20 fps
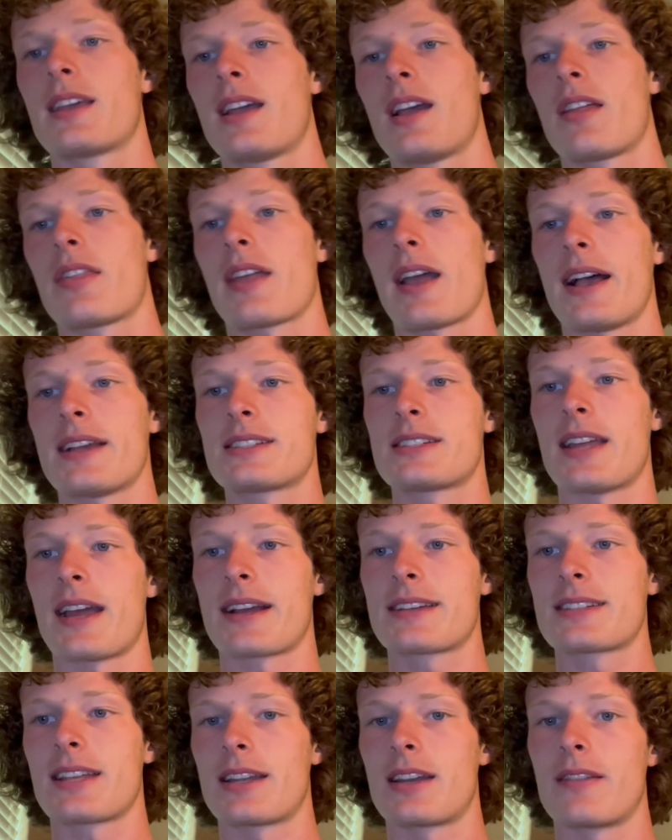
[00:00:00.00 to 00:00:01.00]
The
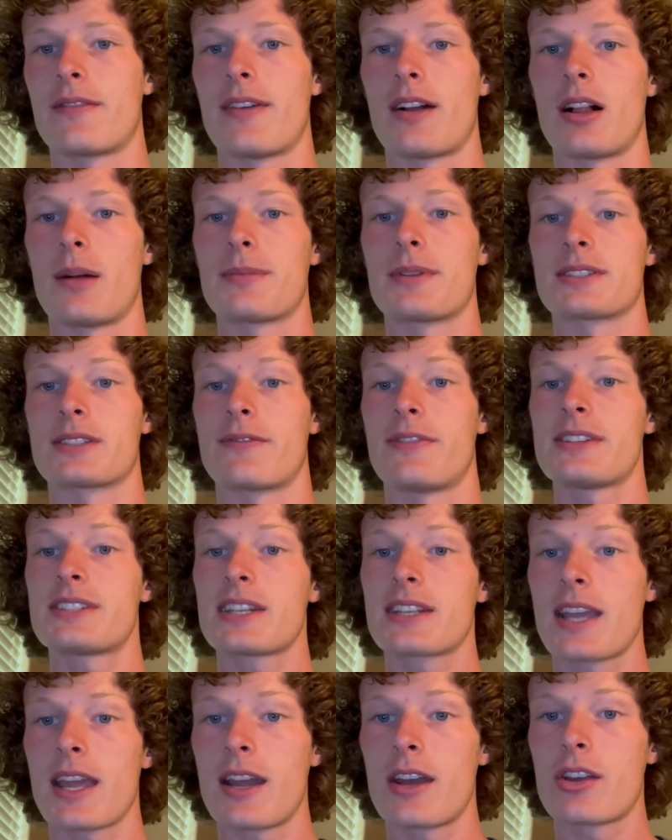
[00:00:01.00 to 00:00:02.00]
Aztecs had developed a
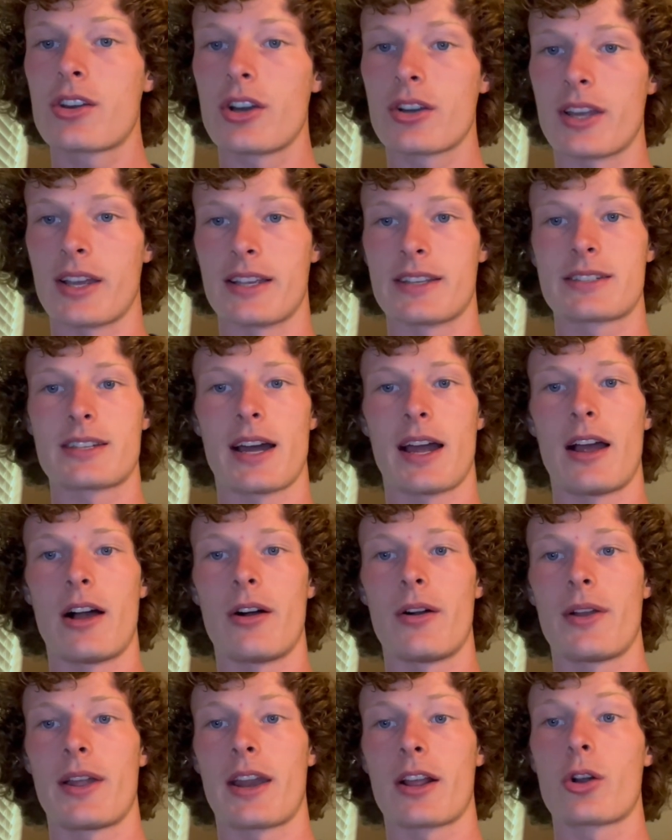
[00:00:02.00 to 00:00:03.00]
sophisticated cooking
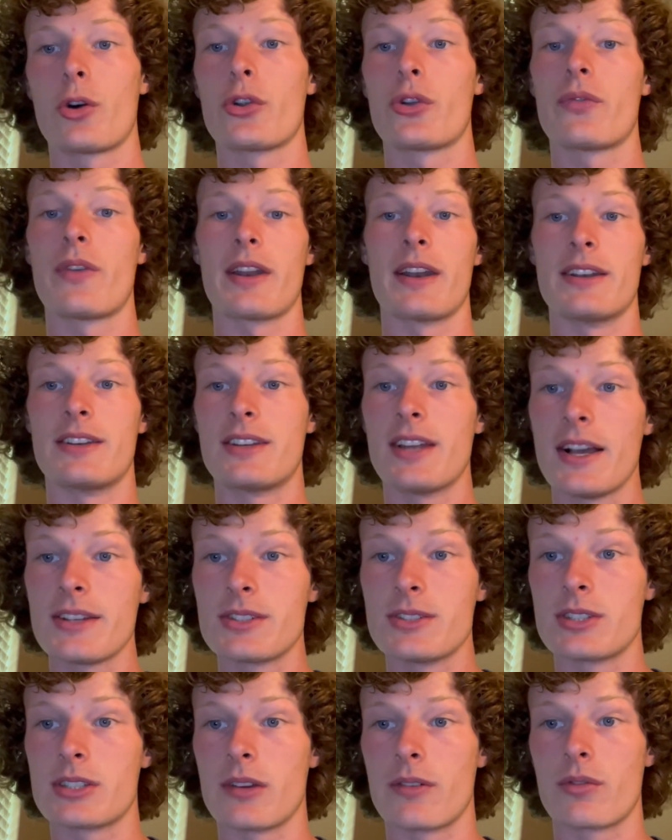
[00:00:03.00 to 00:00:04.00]
style and cultivated
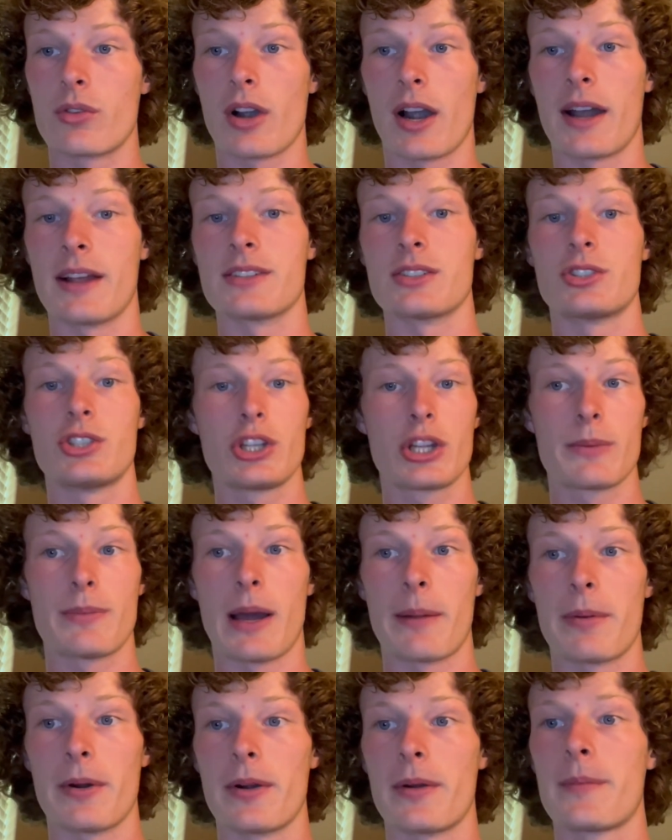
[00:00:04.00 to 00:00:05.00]
dozens of varieties of chili
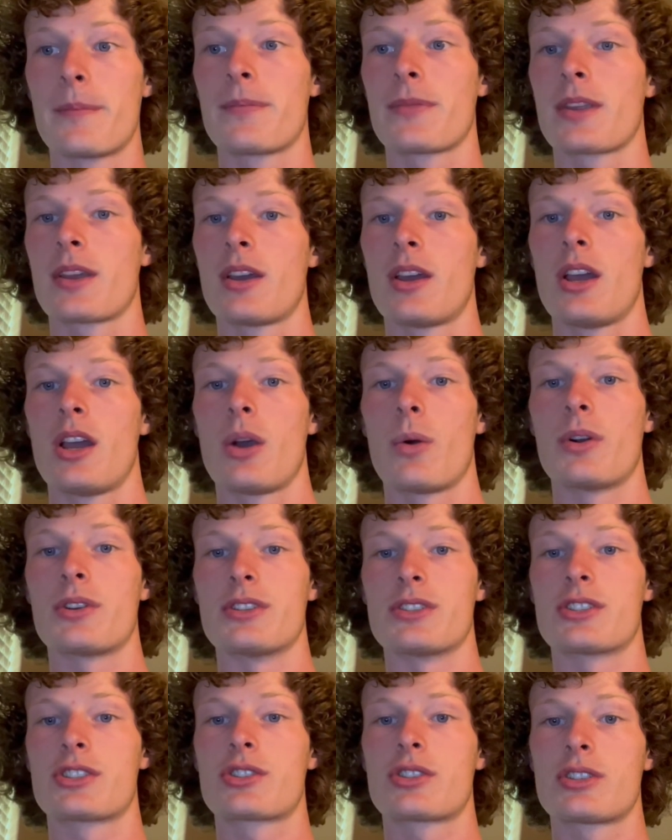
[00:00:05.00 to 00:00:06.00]
pepper, which
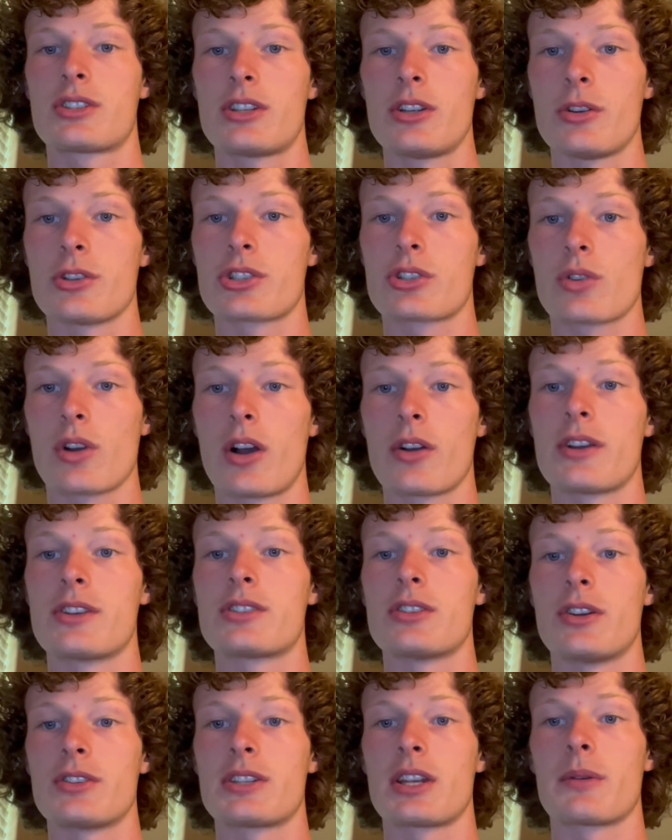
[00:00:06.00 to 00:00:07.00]
is still strongly
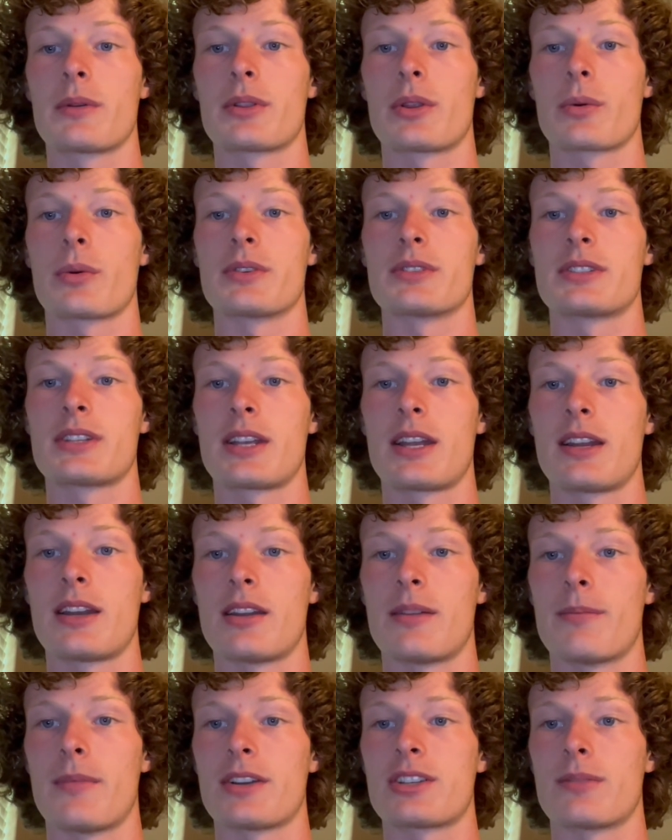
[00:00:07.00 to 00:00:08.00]
associated with the cuisine
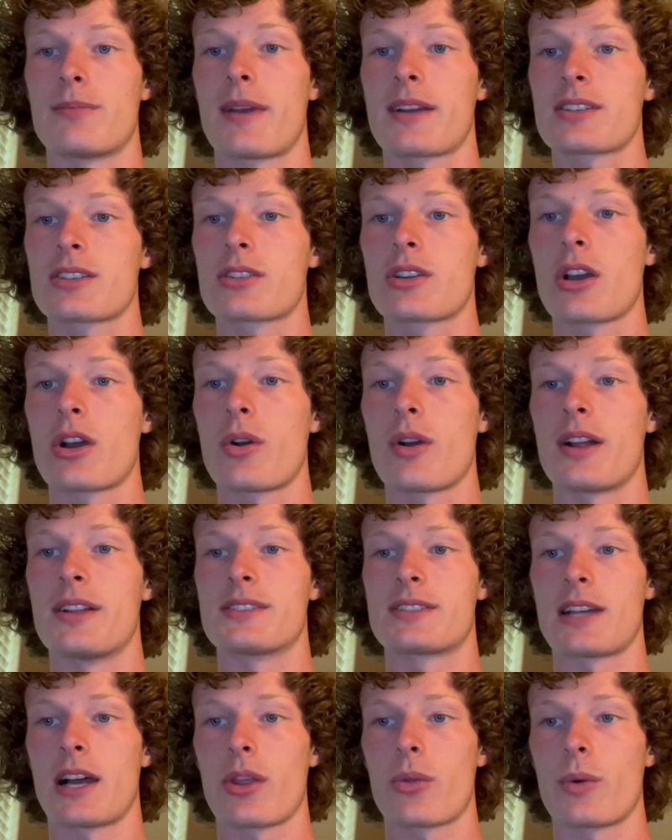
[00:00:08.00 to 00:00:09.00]
in much of Mexico and
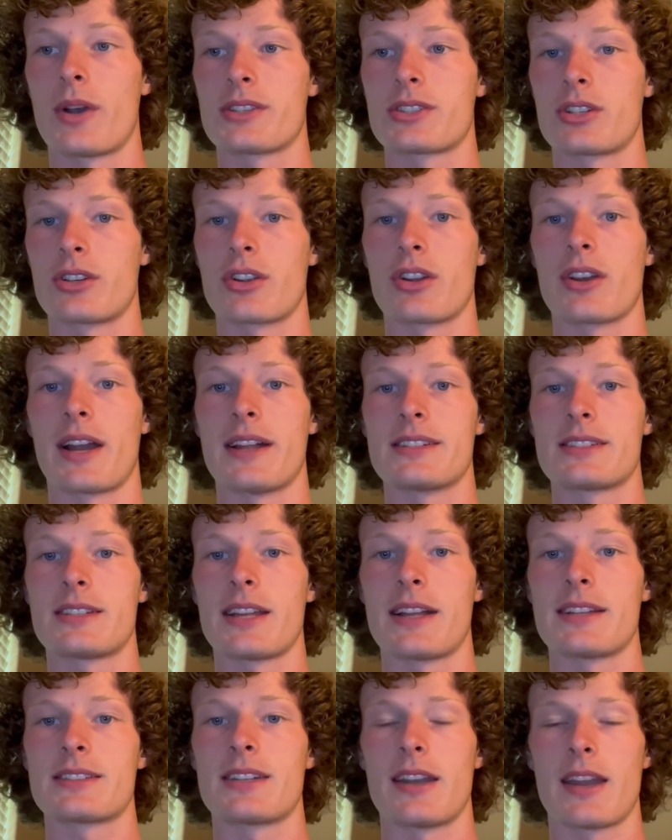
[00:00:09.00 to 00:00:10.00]
southwestern United
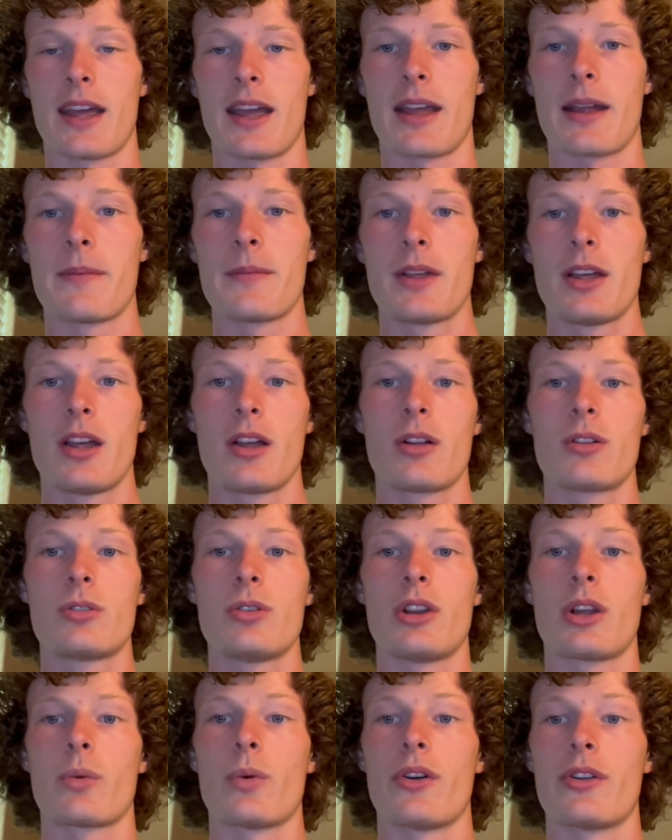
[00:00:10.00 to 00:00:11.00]
States today,
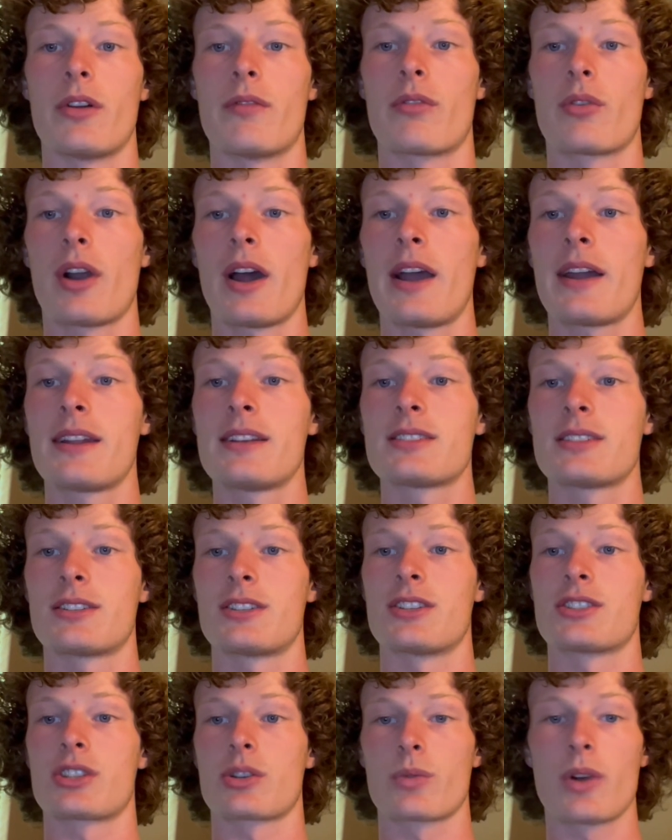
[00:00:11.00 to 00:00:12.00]
including well-known varieties such
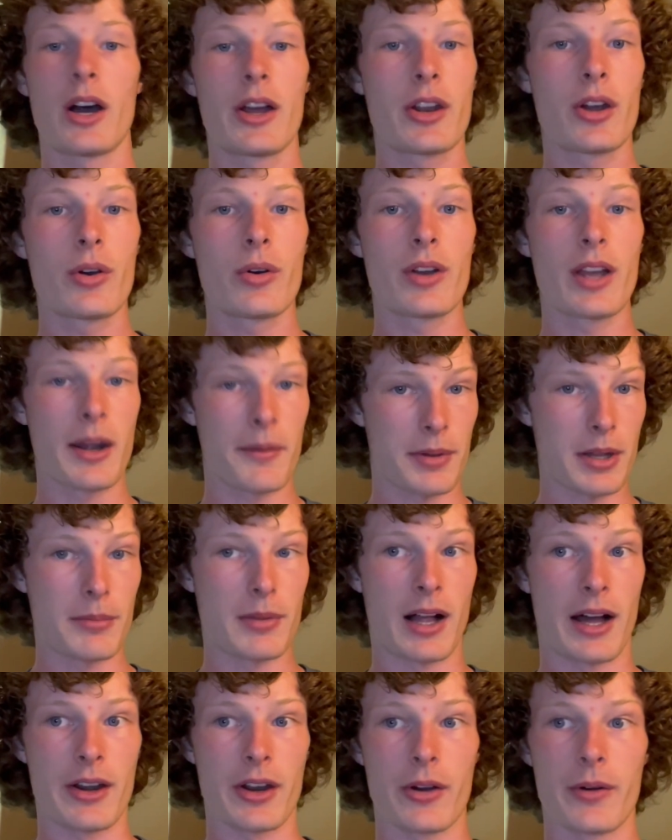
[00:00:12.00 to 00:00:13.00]
as Serrano and
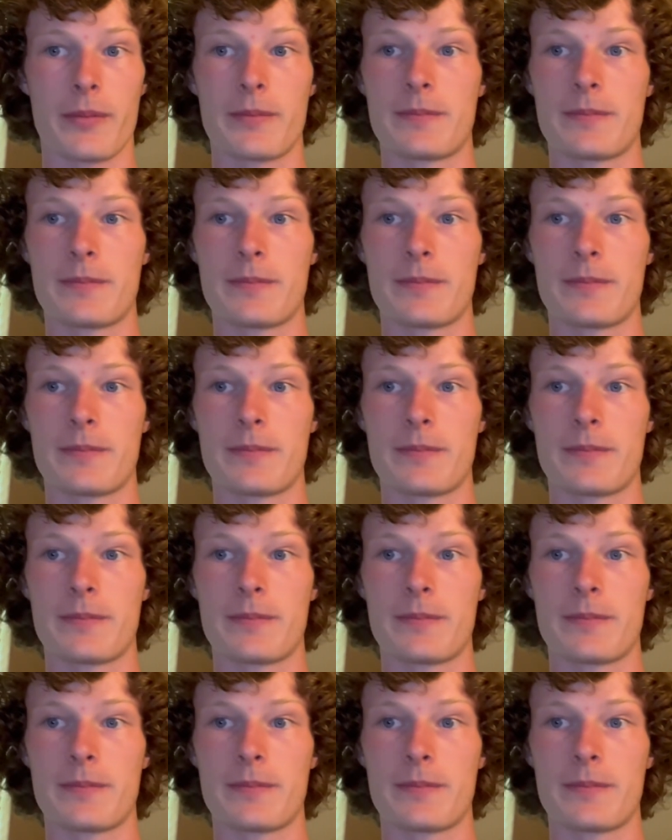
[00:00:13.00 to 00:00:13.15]
Poblano.